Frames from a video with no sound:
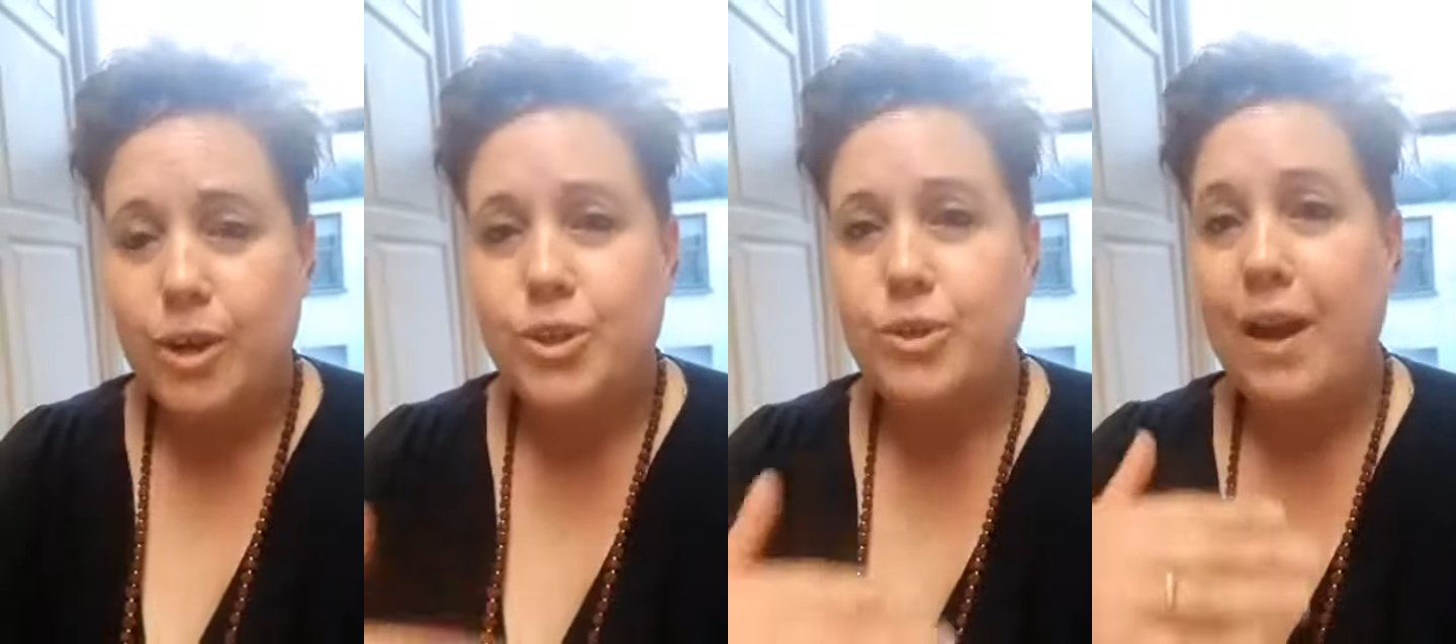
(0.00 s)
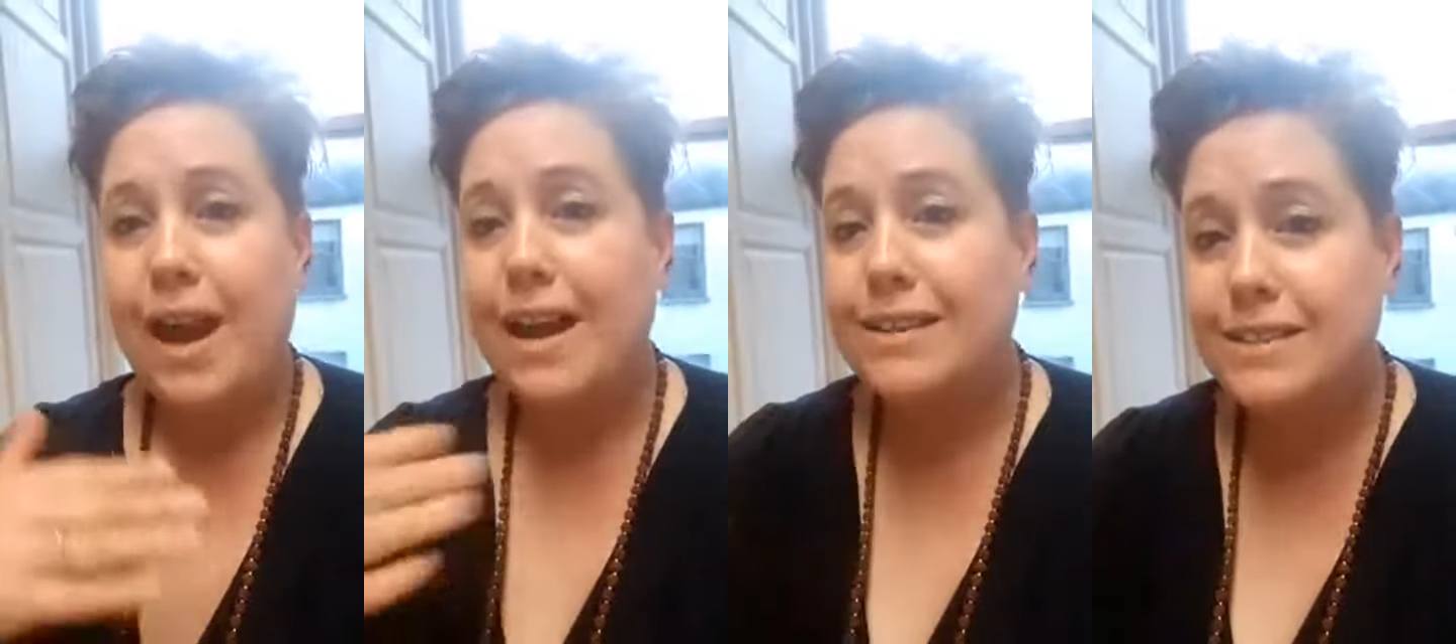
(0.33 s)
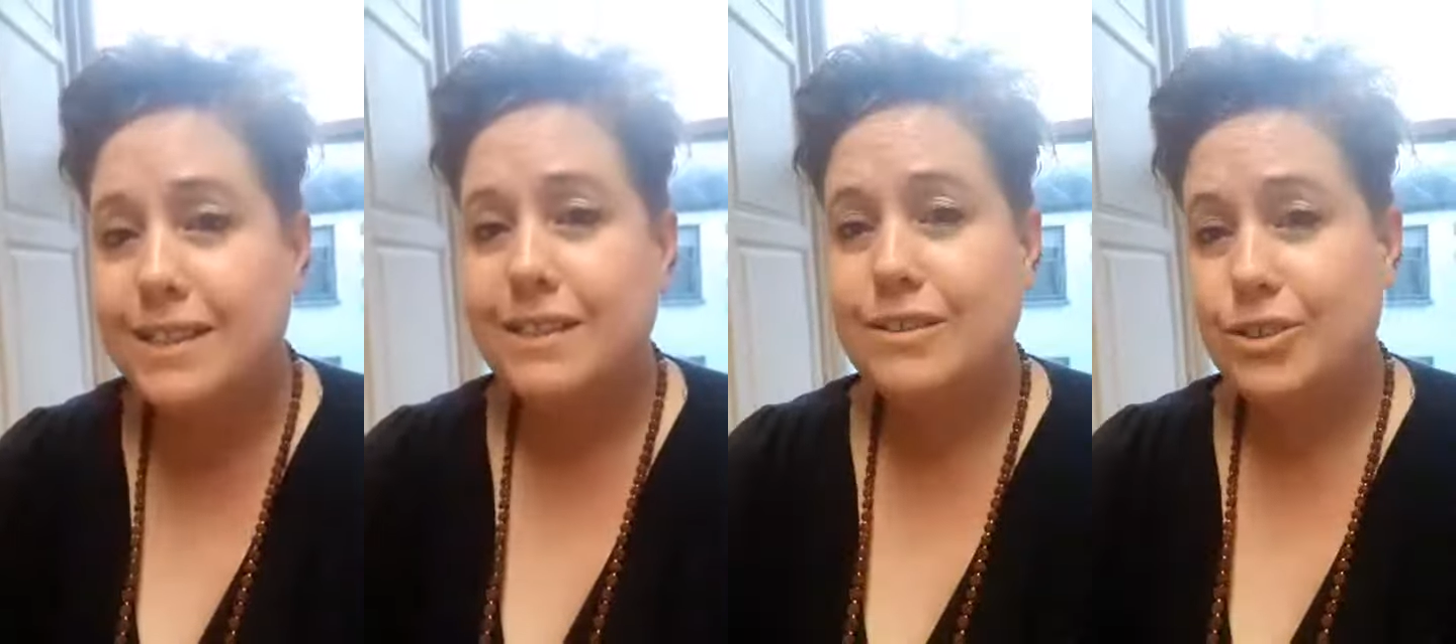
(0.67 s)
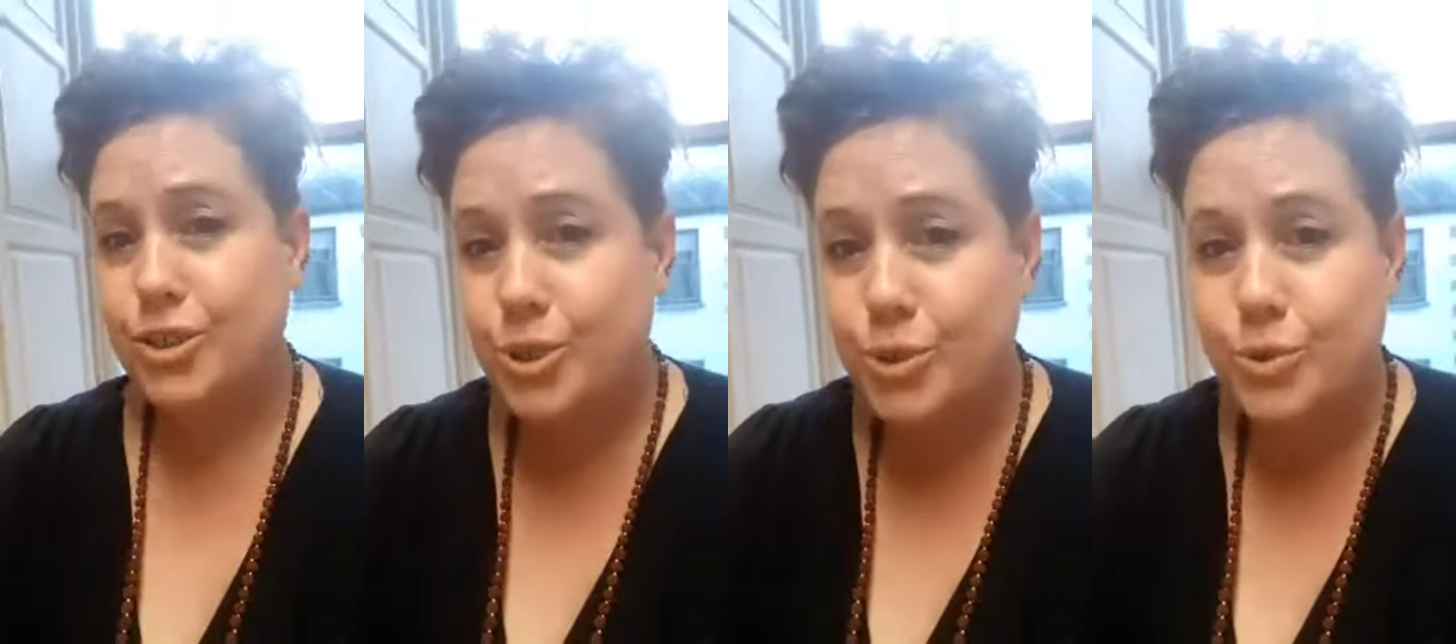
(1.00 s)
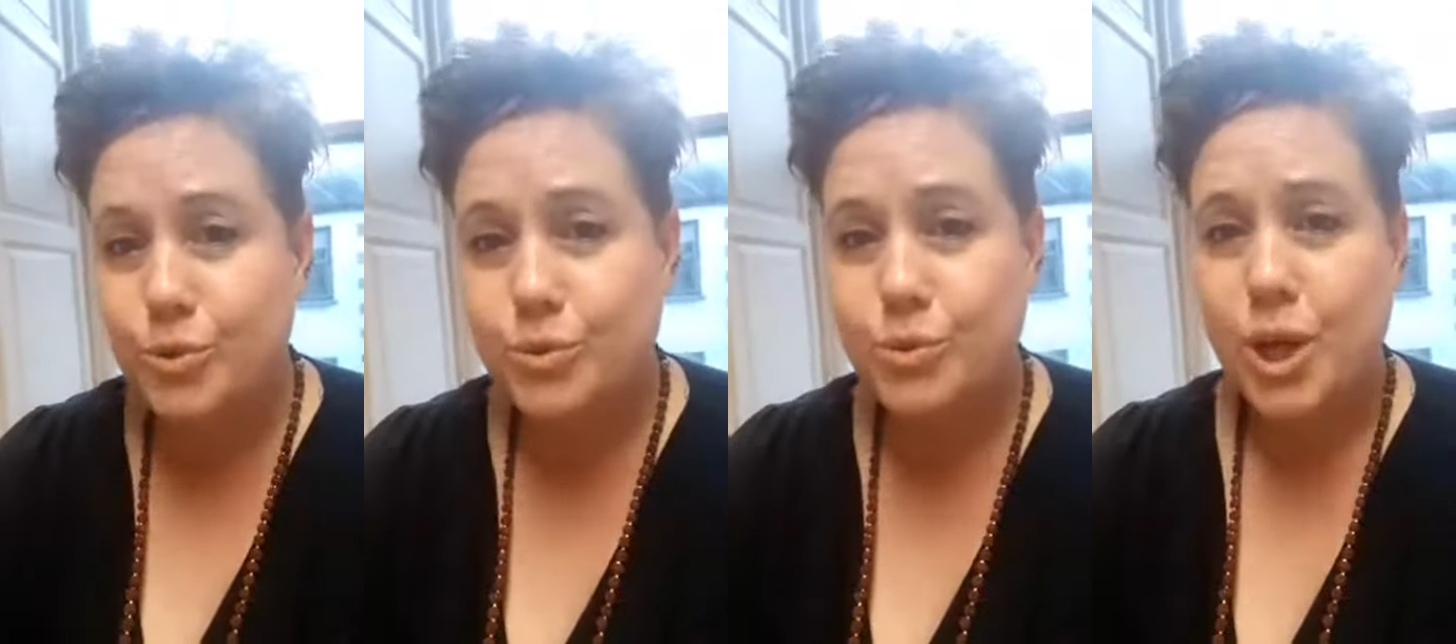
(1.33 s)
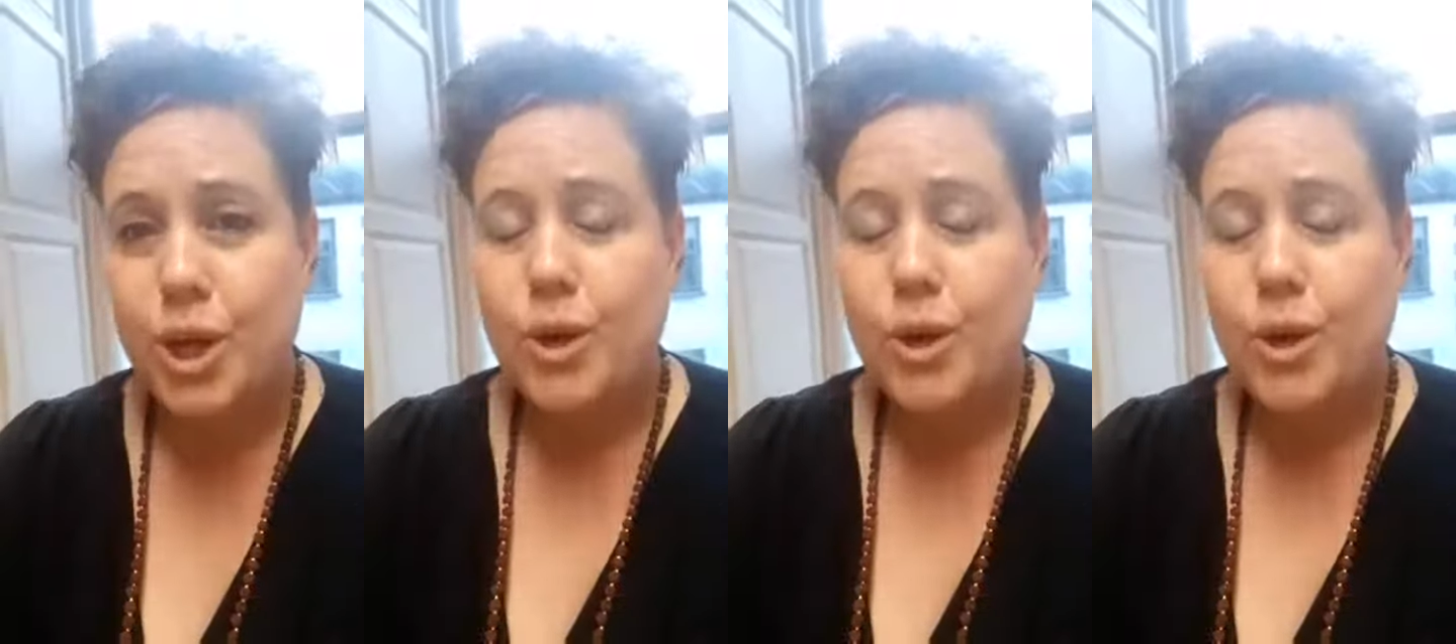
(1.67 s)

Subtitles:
you're handing it to